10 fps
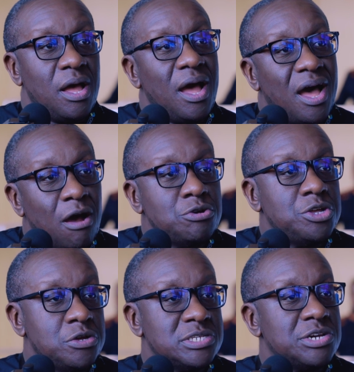How do
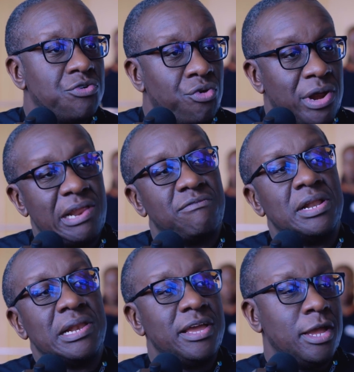you use it
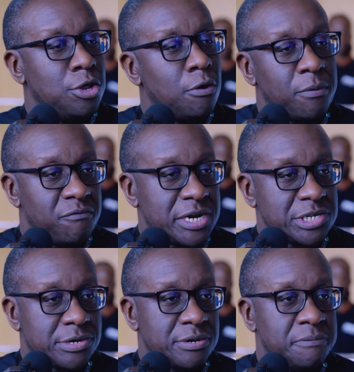relevantly in your profession?